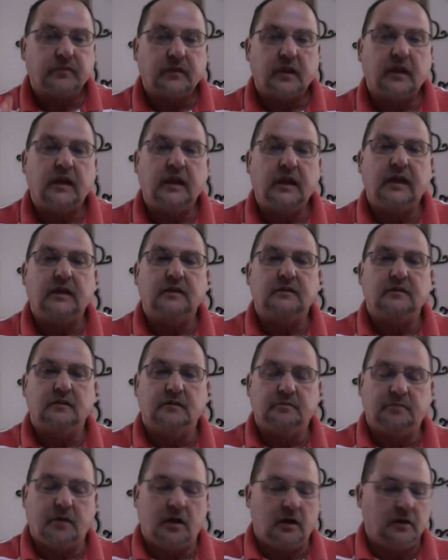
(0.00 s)
he and
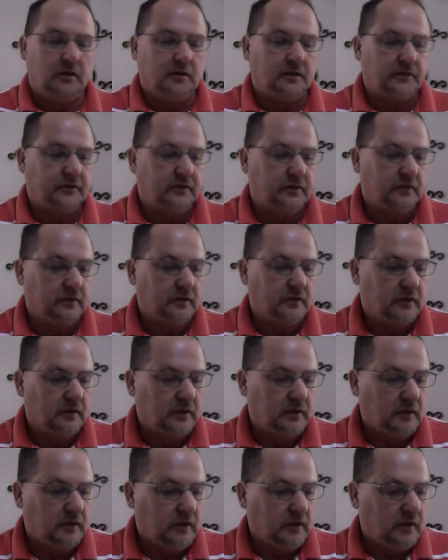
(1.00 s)
Apollos,
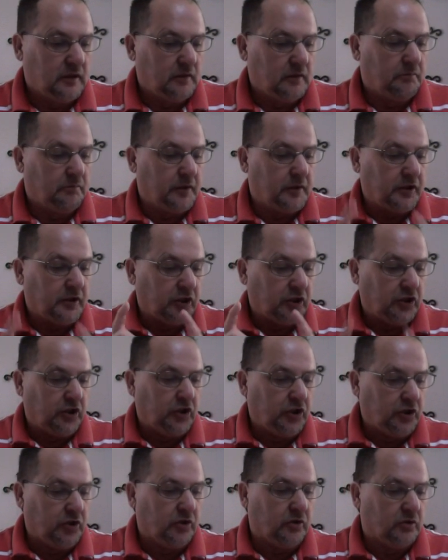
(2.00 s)
"but
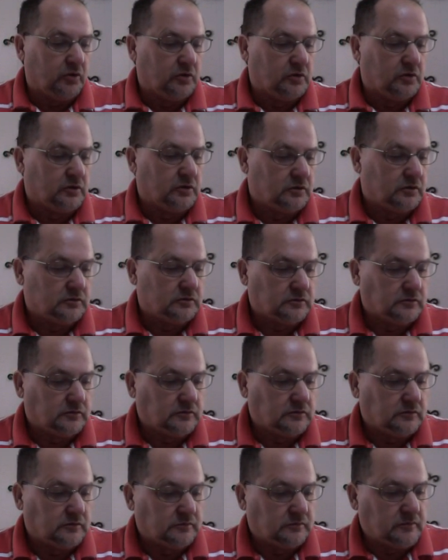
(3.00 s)
you,"
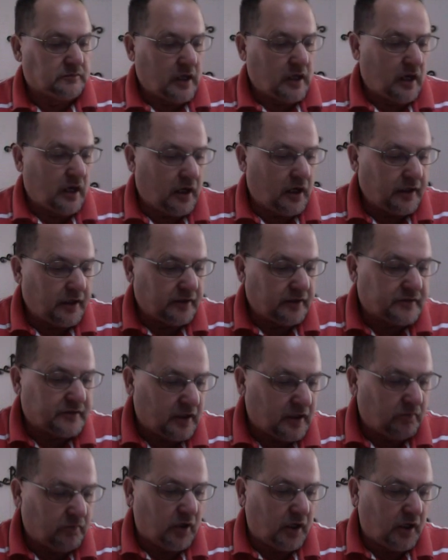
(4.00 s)
my audience
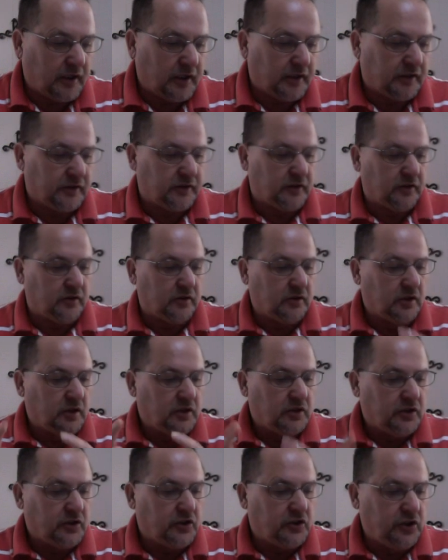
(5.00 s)
I'm writing to,
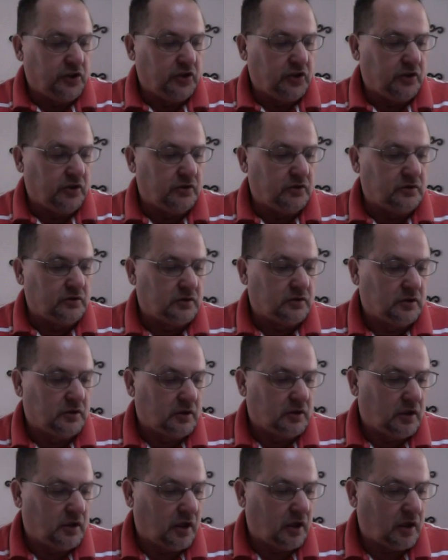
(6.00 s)
"you
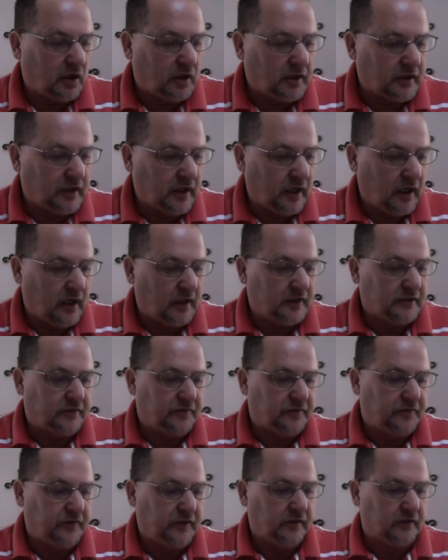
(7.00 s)
are God's
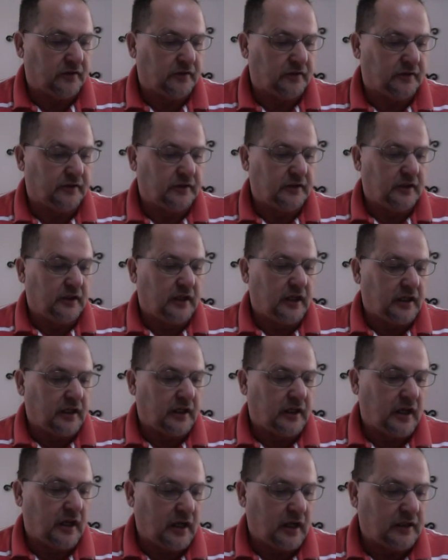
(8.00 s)
field
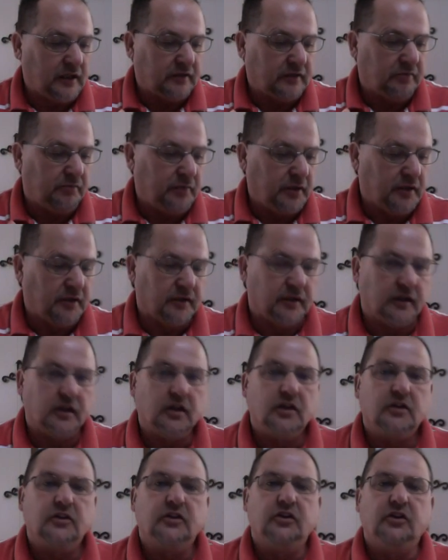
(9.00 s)
and God's building."
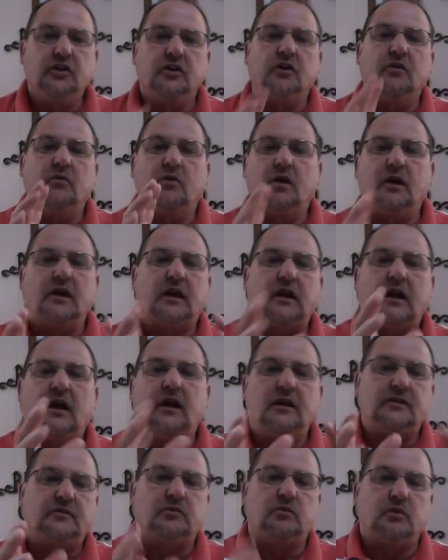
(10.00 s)
You're what
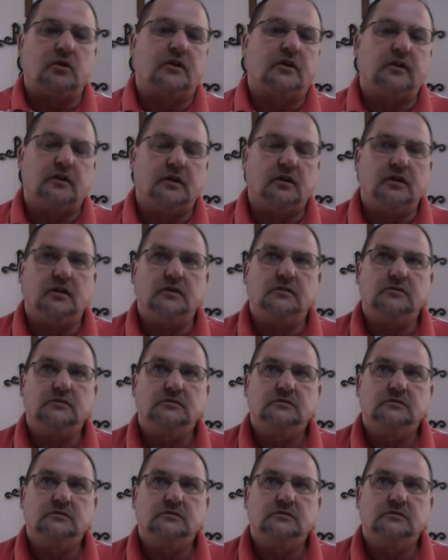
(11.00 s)
God's working on.